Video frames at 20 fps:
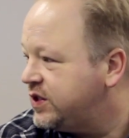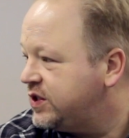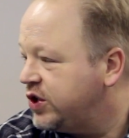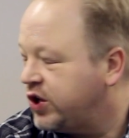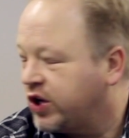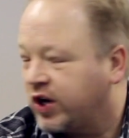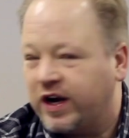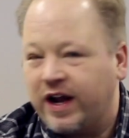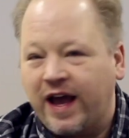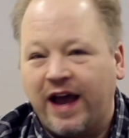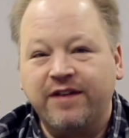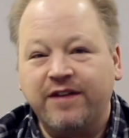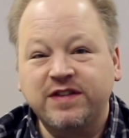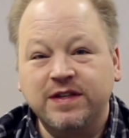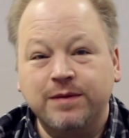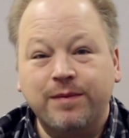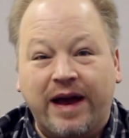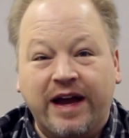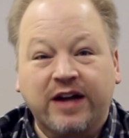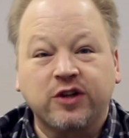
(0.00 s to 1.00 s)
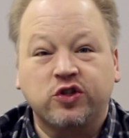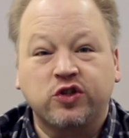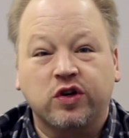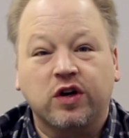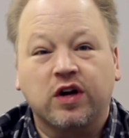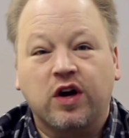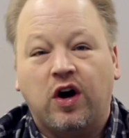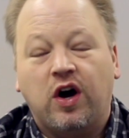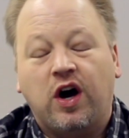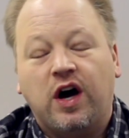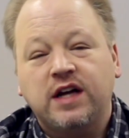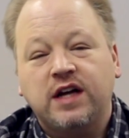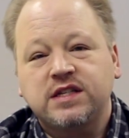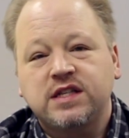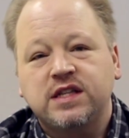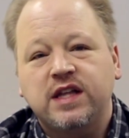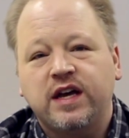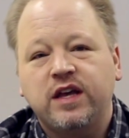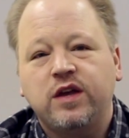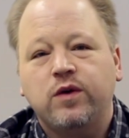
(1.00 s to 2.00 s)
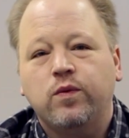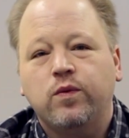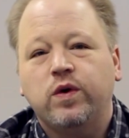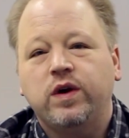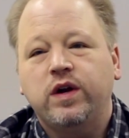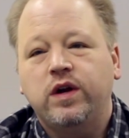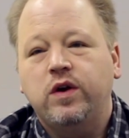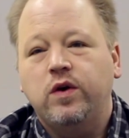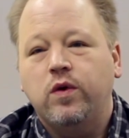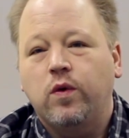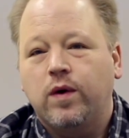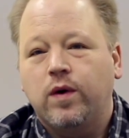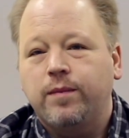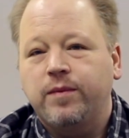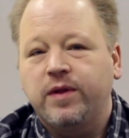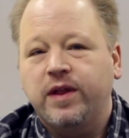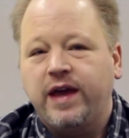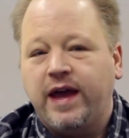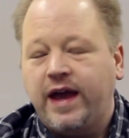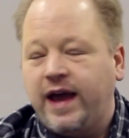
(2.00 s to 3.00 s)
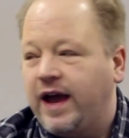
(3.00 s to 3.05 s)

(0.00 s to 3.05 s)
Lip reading: So you're going to have some extra costs that you wouldn't normally